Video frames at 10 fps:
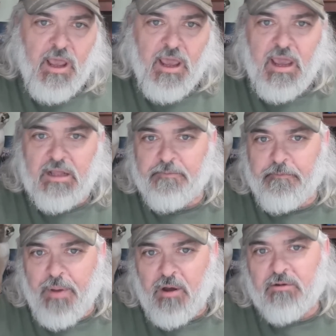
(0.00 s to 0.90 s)

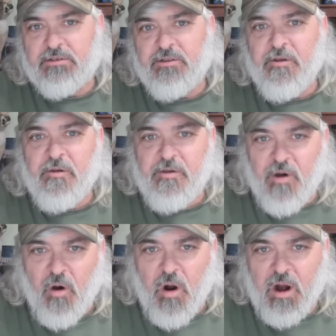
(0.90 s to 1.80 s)
and post New
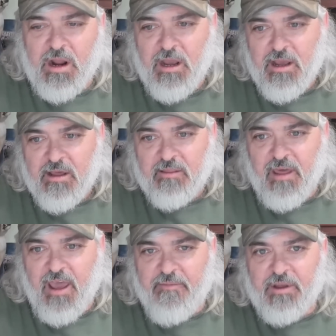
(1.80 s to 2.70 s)
York,
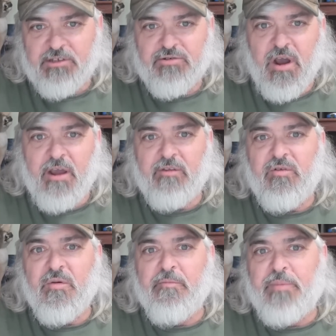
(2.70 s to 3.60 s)
they've been trying
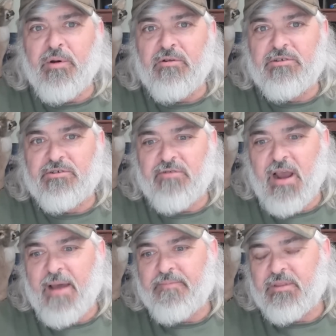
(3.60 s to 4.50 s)
to
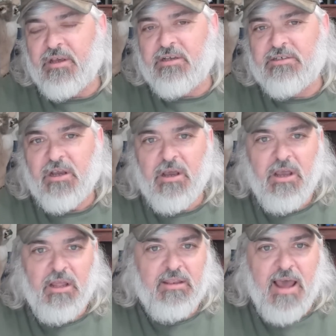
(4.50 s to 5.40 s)
bootstrap this,
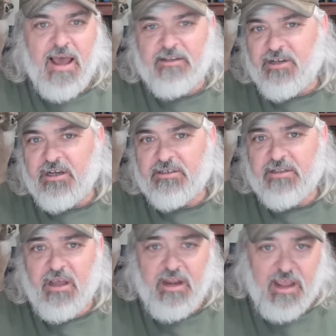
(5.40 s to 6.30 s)
not
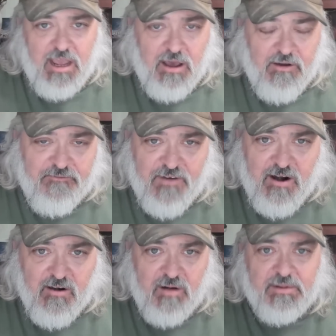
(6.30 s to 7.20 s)
just an, a
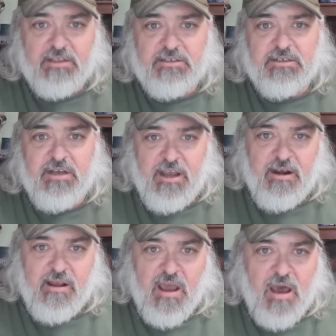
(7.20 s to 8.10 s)
firearm that's
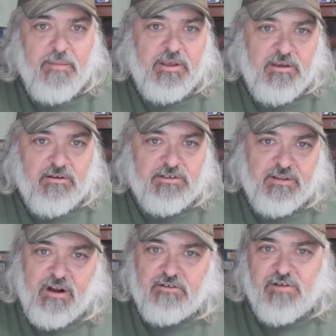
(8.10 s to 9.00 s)
in common use,
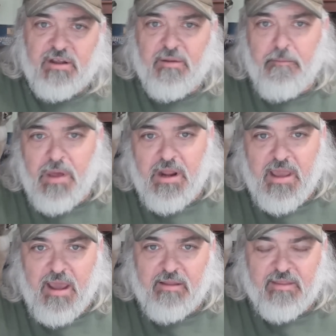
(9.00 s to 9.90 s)
and they're trying to
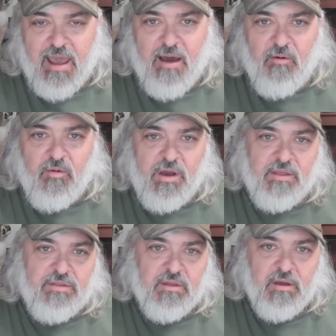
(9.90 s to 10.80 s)
mitigate that
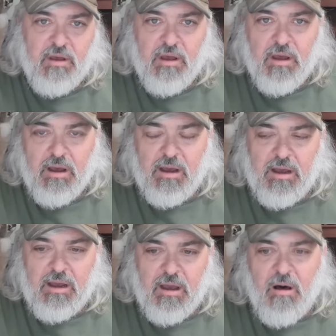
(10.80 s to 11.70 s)
with
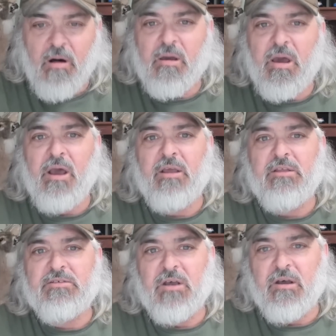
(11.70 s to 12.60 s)
uh, all
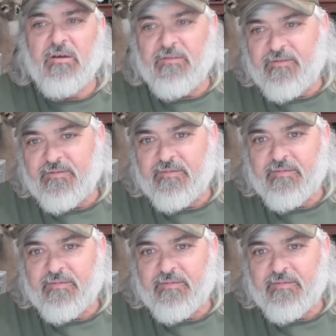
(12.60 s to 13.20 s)
kinds of